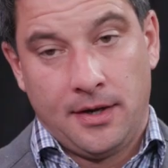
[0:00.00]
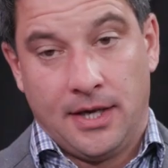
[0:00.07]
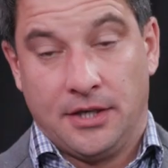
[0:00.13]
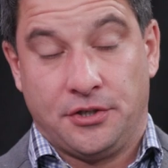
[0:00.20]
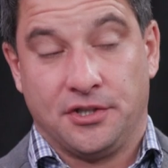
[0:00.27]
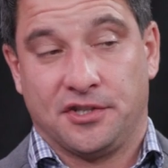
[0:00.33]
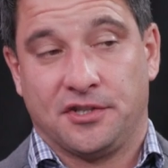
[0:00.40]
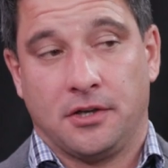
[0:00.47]

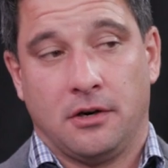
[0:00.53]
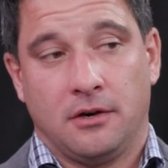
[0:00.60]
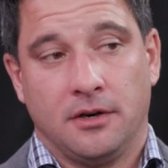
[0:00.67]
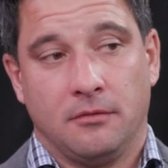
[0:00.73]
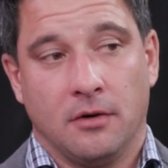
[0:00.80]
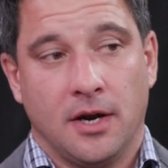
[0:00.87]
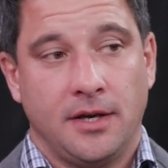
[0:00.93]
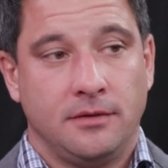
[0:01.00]
It just
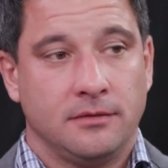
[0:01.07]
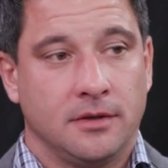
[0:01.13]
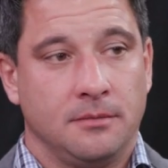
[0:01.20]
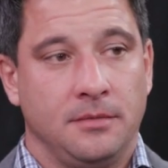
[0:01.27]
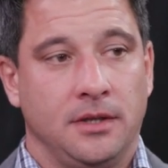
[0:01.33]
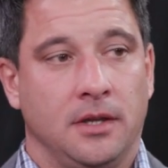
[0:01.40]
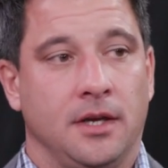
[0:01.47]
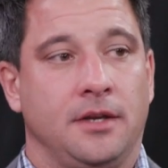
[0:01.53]
started, right? Yeah.
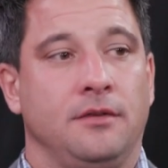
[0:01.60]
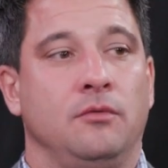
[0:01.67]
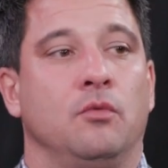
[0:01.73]
I mean, like